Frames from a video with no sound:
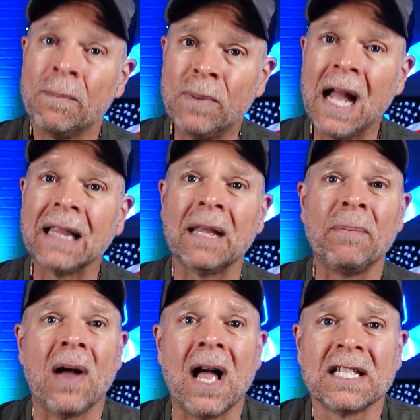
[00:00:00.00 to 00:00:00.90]
but the
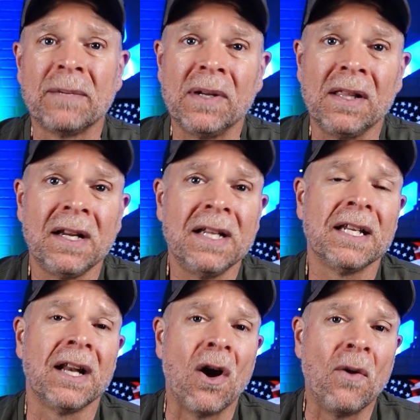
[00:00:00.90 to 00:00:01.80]
possibilities
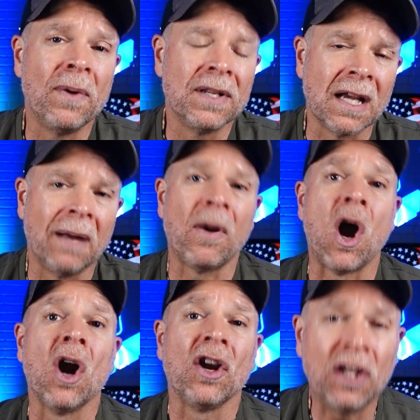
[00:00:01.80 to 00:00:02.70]
it opens up
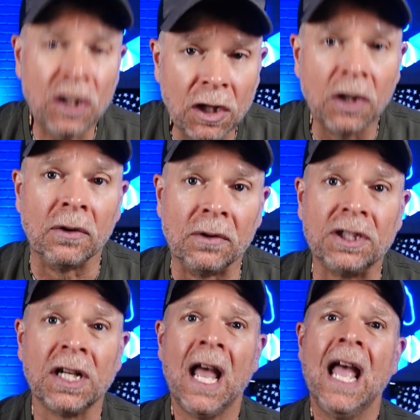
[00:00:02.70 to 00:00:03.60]
are huge.